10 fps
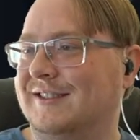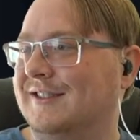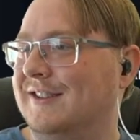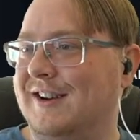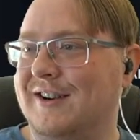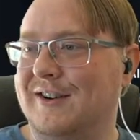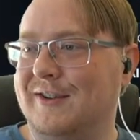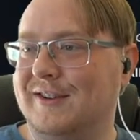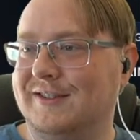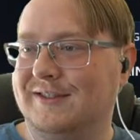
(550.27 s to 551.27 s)
All right,
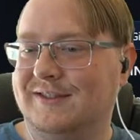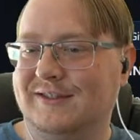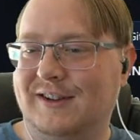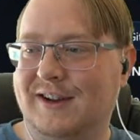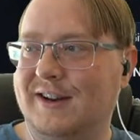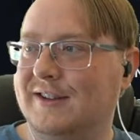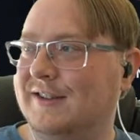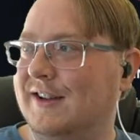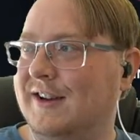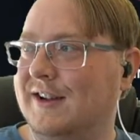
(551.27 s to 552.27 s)
hold on. I
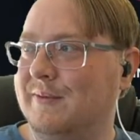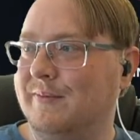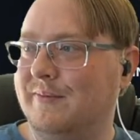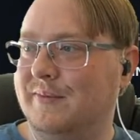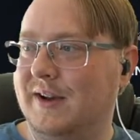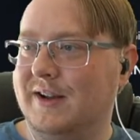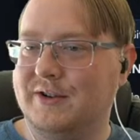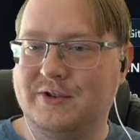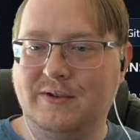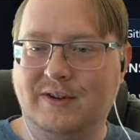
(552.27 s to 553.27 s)
gotta
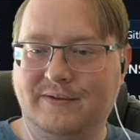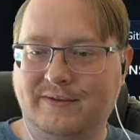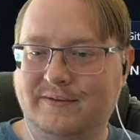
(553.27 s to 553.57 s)
show love.